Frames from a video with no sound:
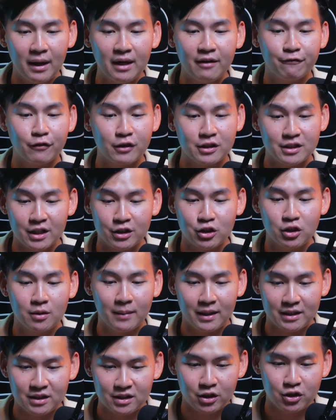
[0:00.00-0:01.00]
But for the section
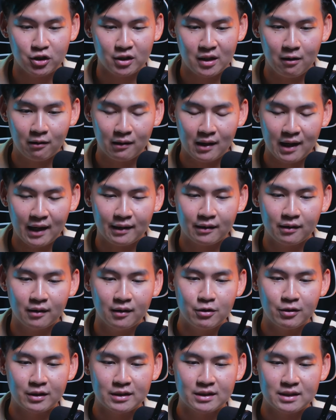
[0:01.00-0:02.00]
by section outline,
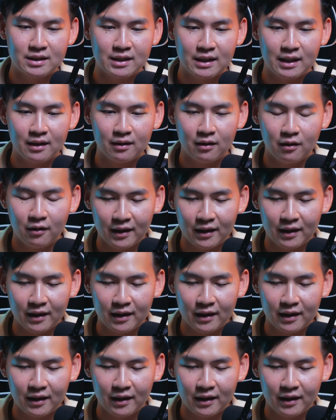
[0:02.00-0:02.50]
you can see,